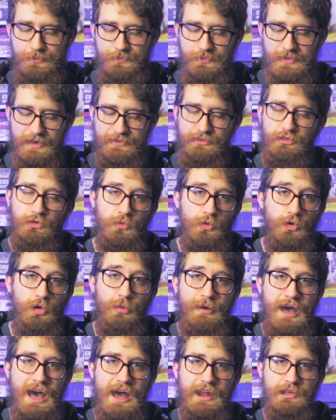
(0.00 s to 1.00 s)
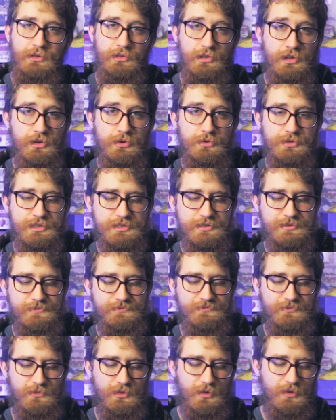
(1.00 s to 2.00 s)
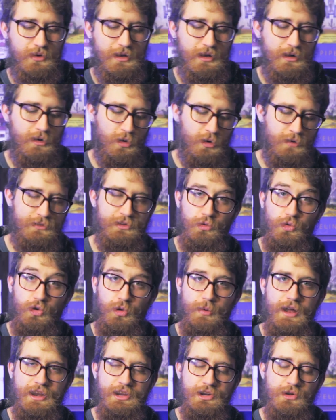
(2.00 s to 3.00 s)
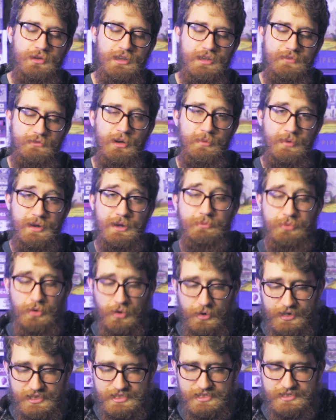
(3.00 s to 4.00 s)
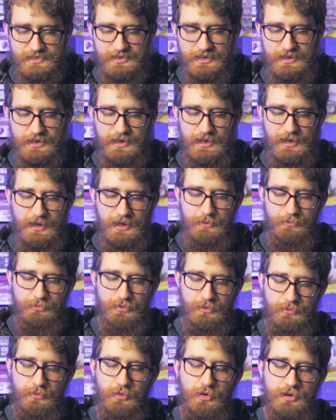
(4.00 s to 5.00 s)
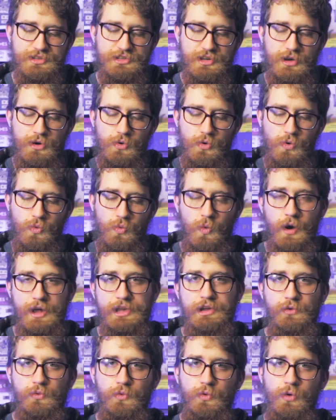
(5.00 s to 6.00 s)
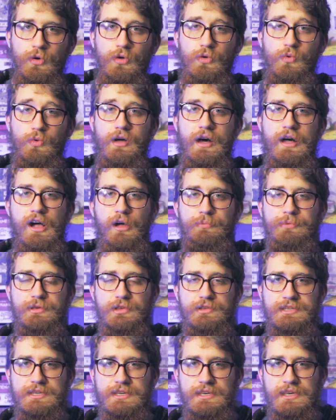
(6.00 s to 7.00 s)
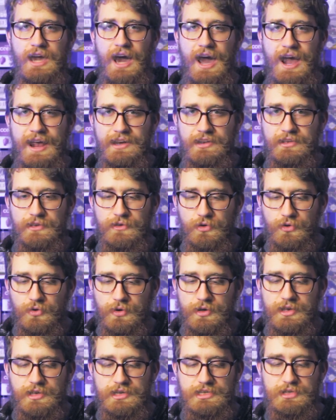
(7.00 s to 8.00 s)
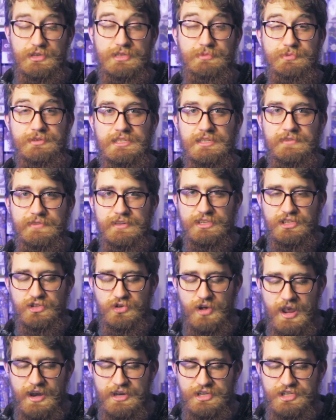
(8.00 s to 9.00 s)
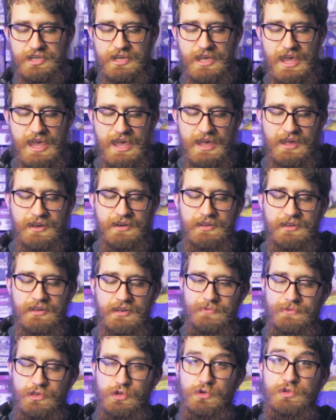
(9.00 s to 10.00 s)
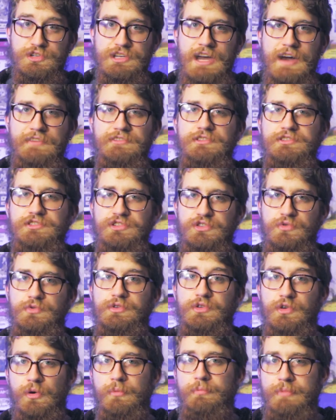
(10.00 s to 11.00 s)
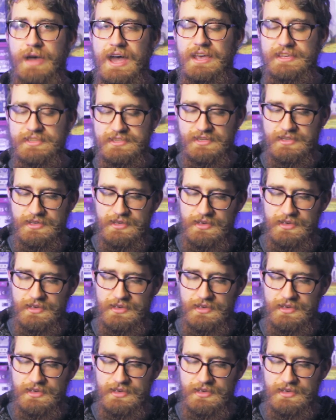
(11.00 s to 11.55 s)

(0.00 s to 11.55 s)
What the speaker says: if you roll bad, you lose, or if you roll bad, you don't get very many points, but more so what you roll will help to guide you to a specific strategy, and you just have to do your best